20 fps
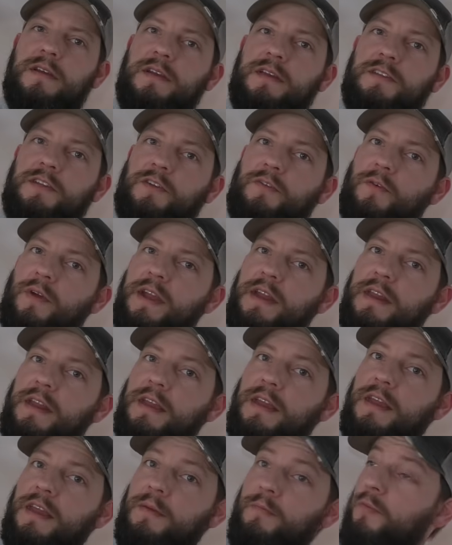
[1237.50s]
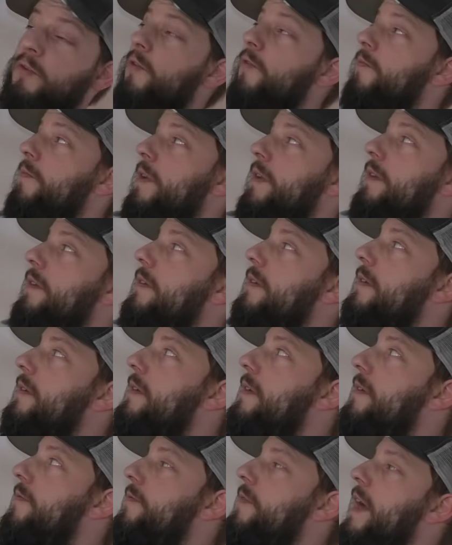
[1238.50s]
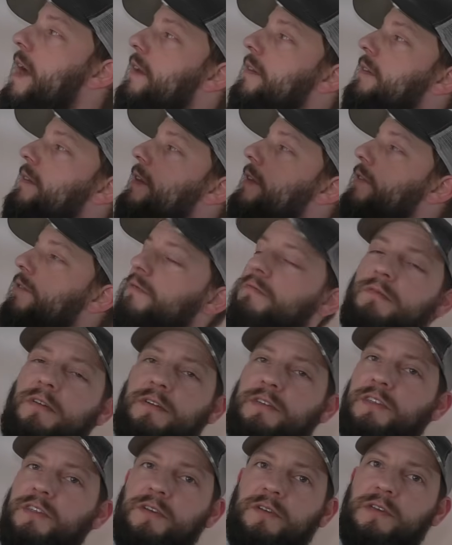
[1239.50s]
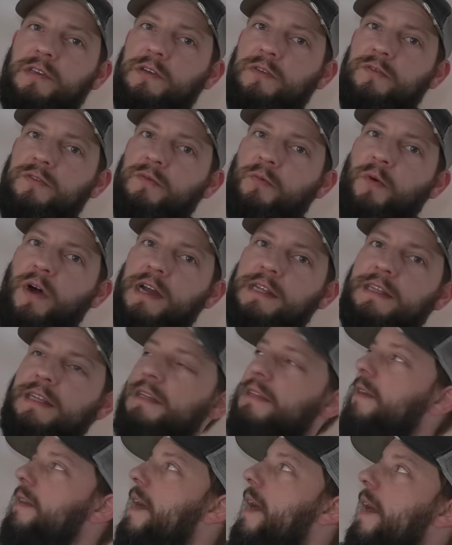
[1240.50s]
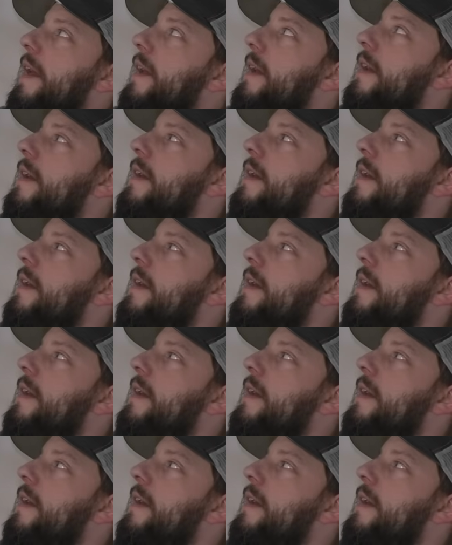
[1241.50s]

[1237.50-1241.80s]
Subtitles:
is a great improvement. In fact, these are still used widely today,